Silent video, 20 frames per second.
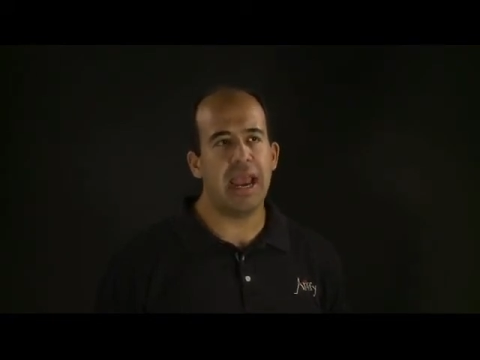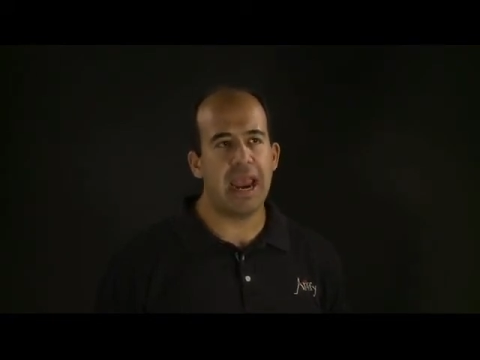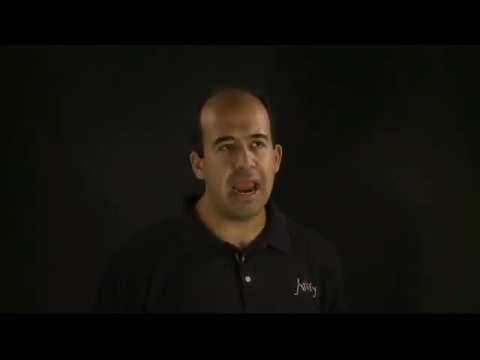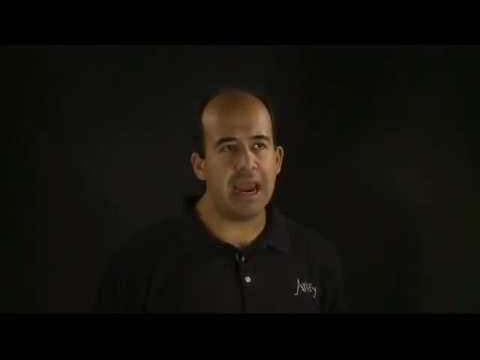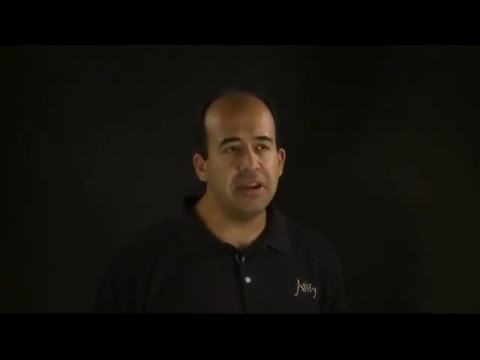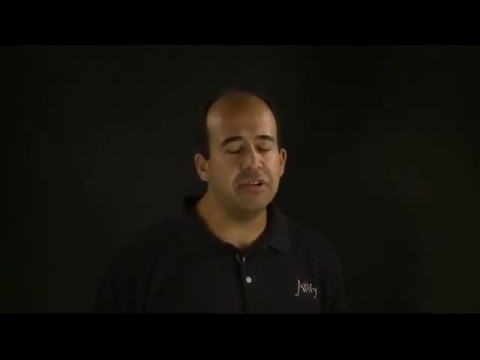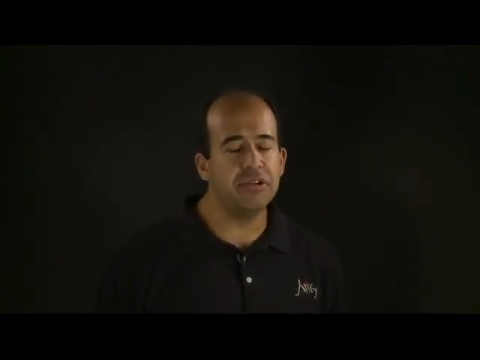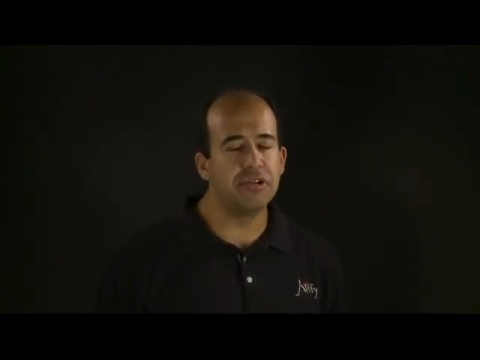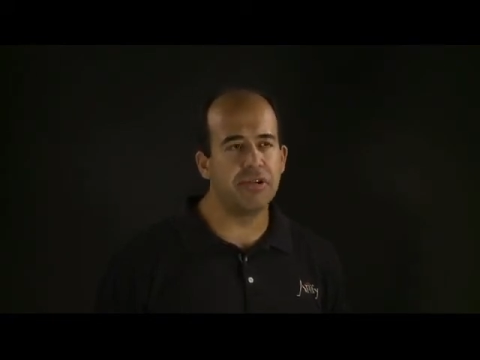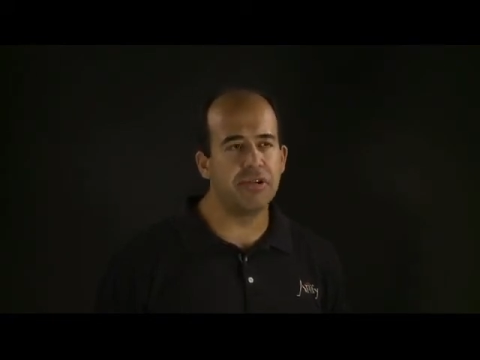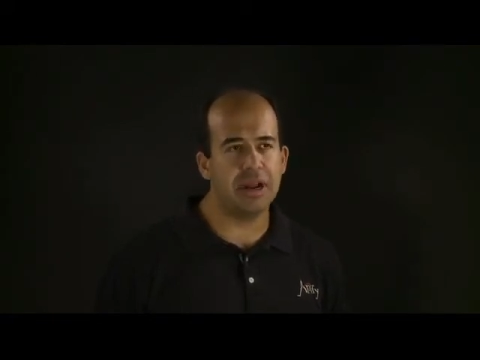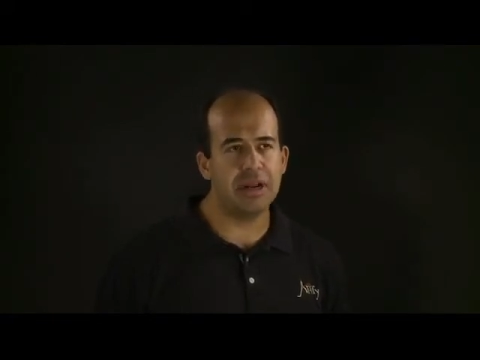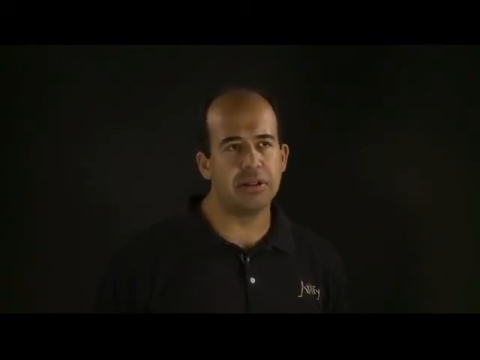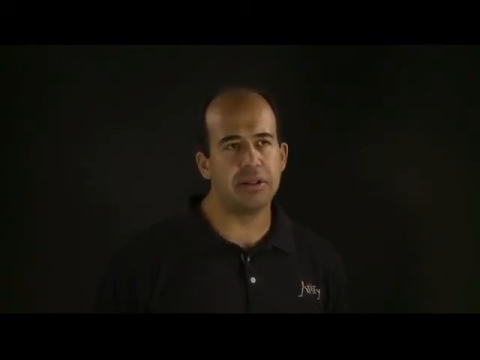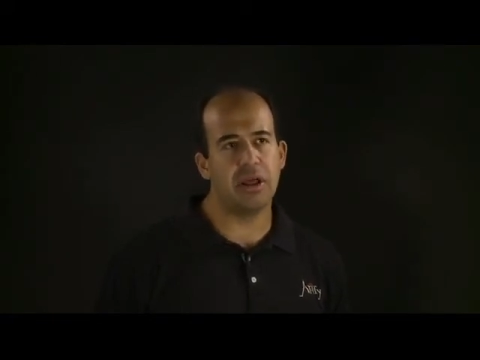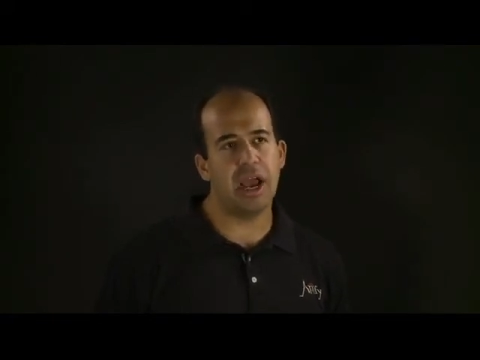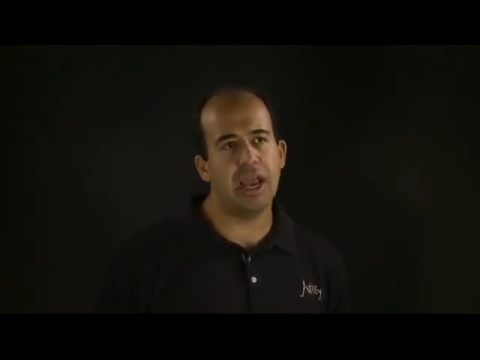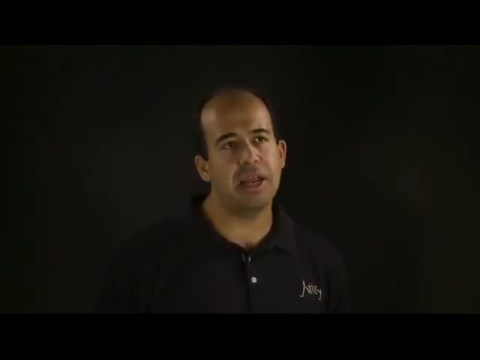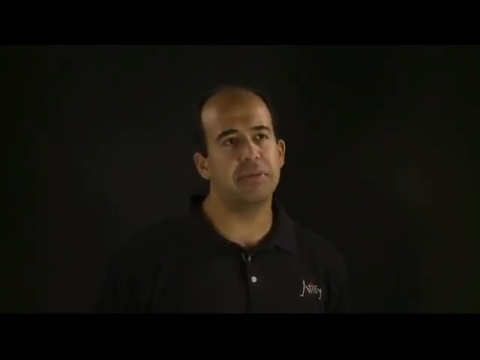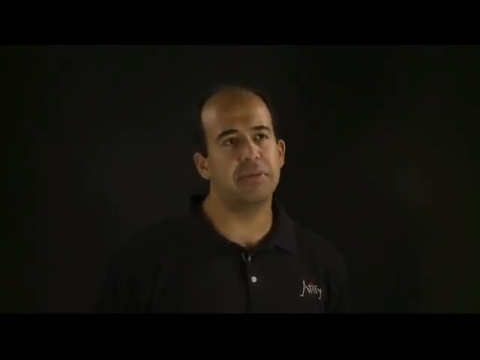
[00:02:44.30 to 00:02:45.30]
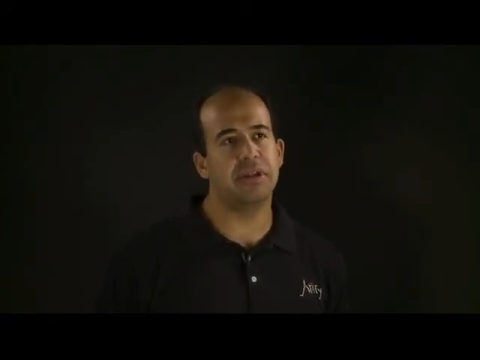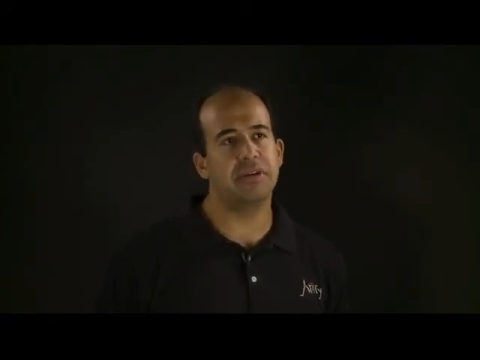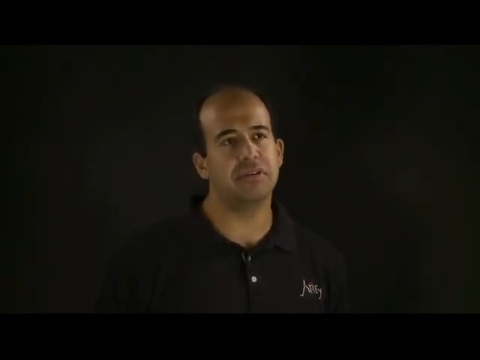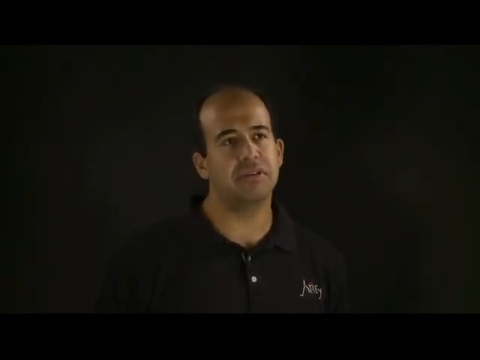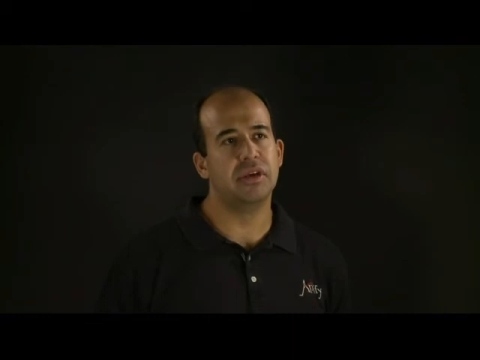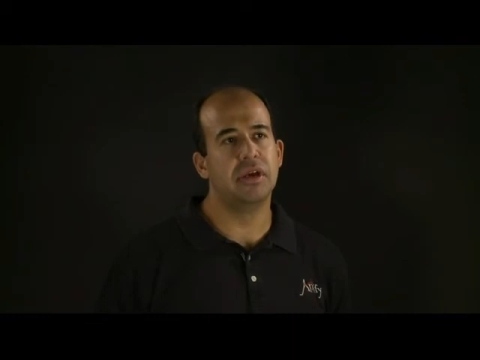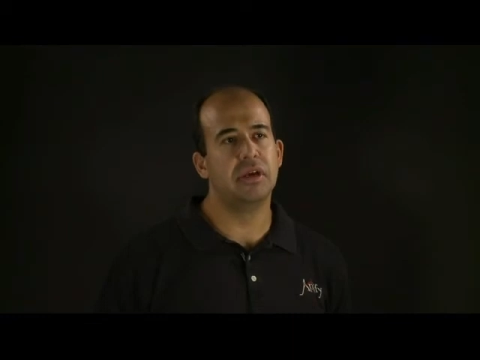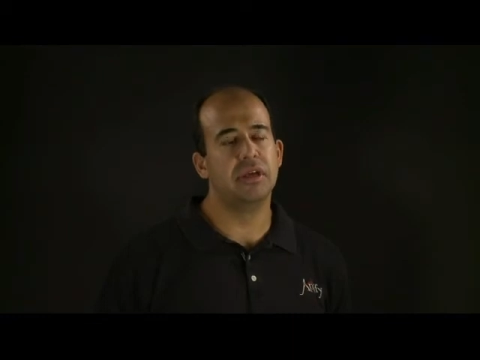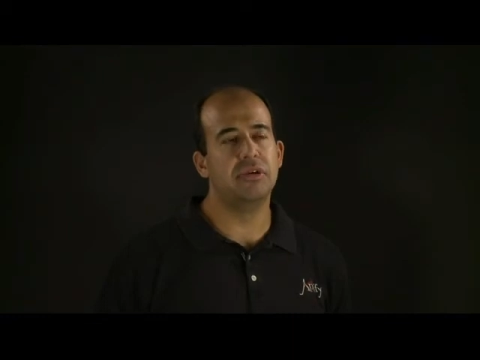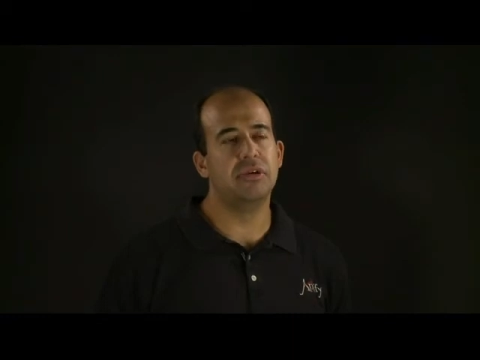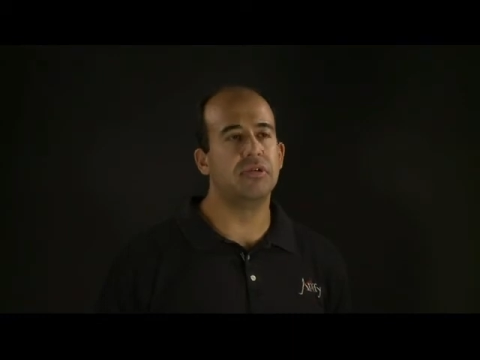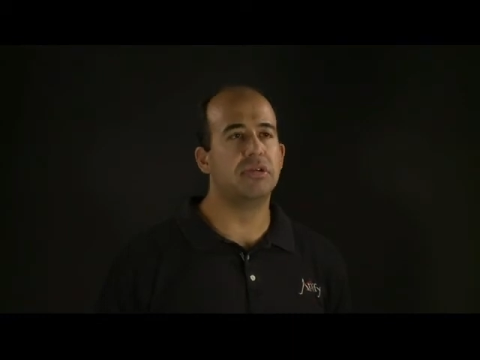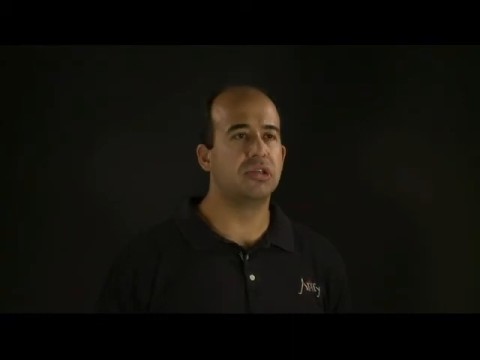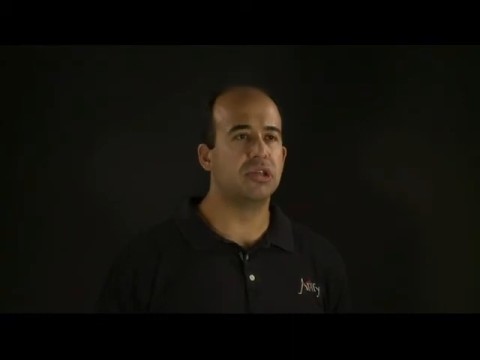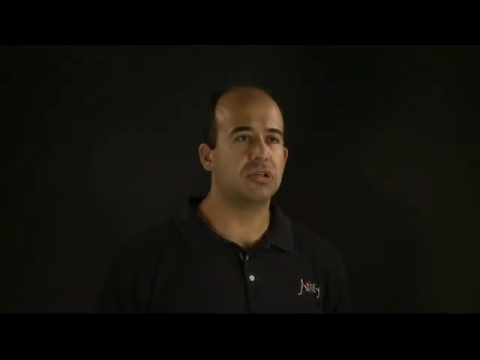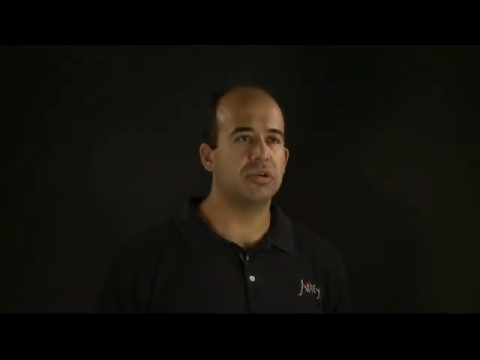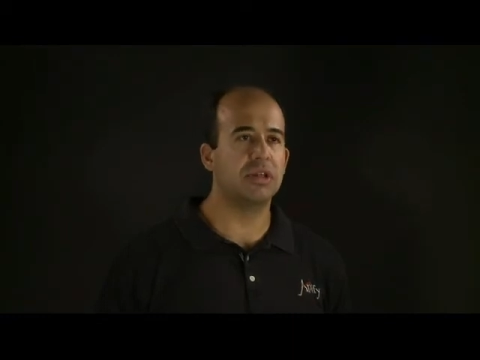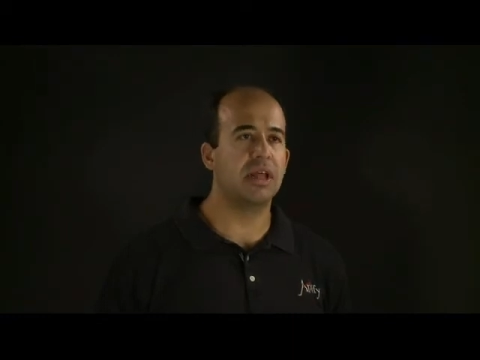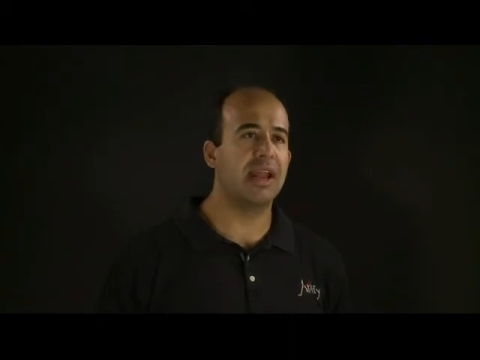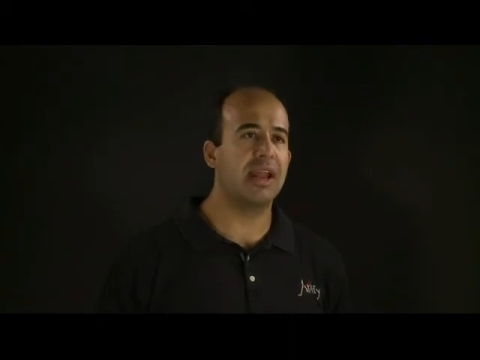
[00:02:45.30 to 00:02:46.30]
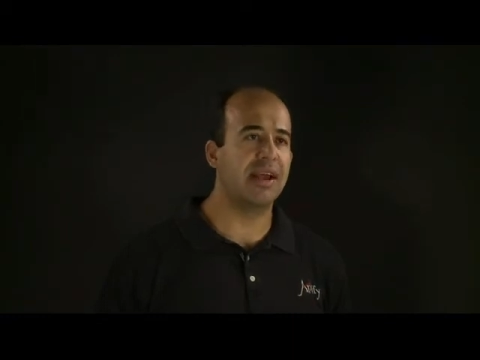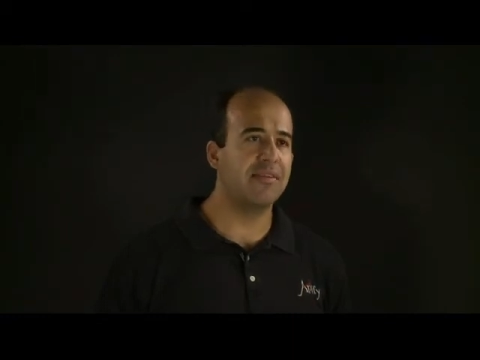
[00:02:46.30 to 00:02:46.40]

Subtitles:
and you create alignment, you ensure that